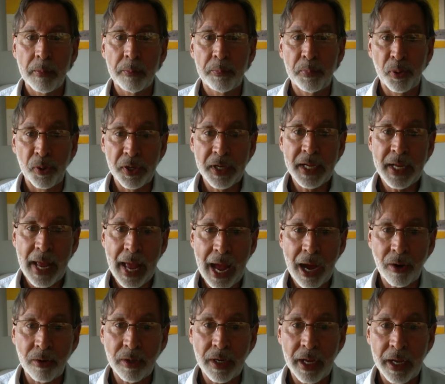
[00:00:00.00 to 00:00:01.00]
putting
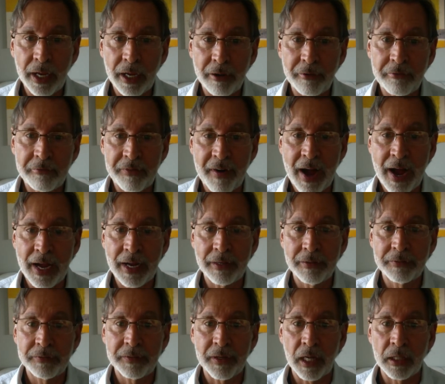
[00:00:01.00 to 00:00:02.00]
out a
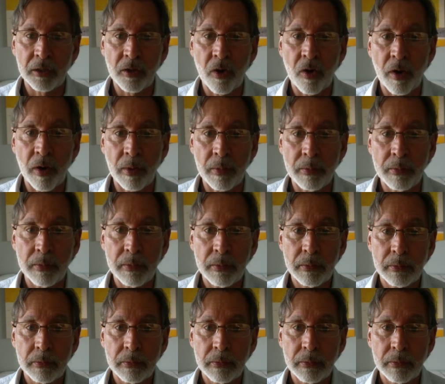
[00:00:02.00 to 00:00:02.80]
5-alarm